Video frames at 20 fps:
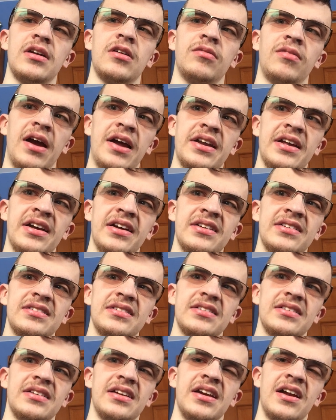writing.
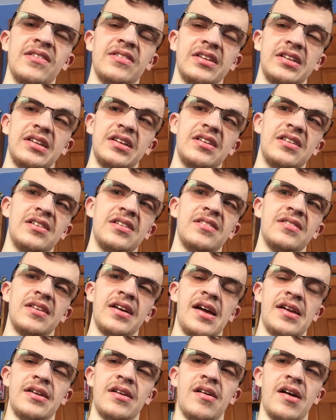You know, like, oh,
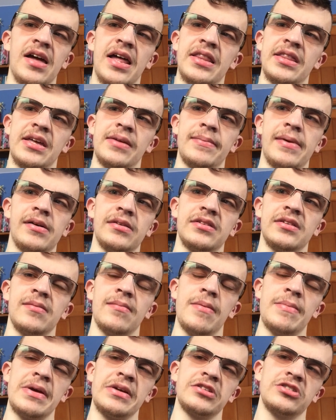I don't know anything about
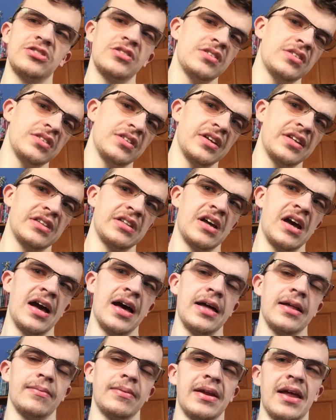them. Maybe I shouldn't get
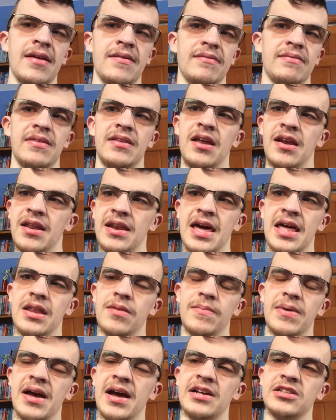that, but I've done it in
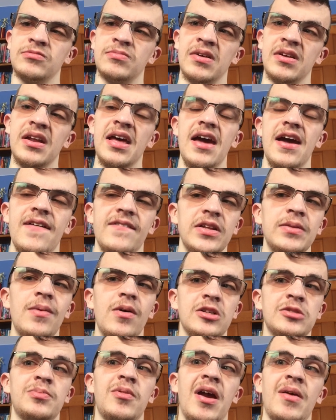the past. But for the
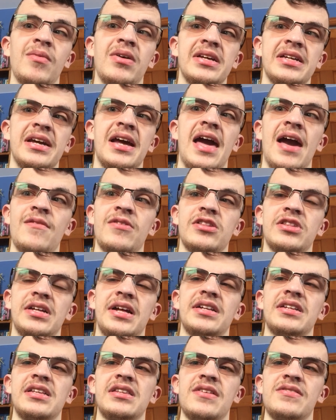most part, I want to get everything
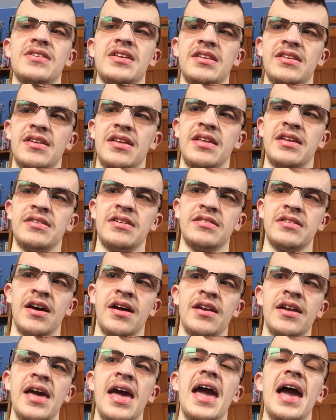that they've
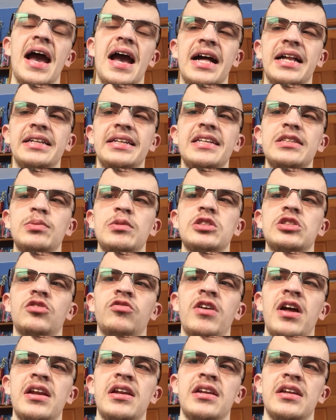done. At least what's
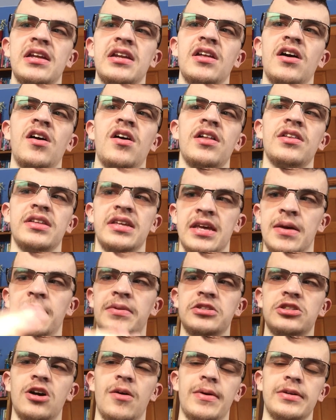credited on the
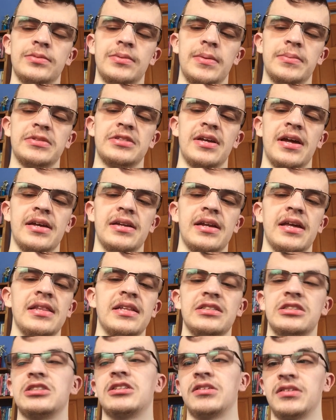Image Comics website.
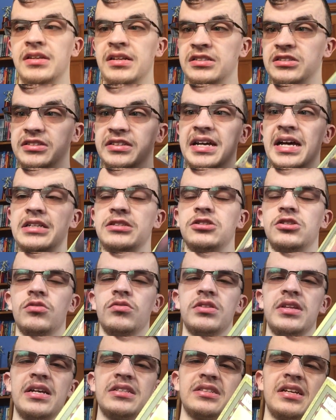And this is the last
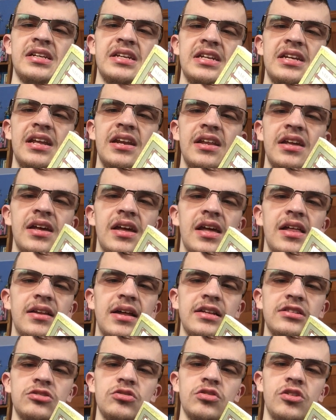two things I needed.
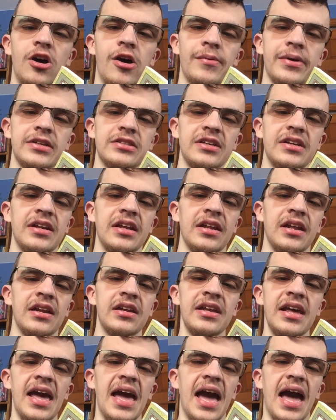Last two comics I needed.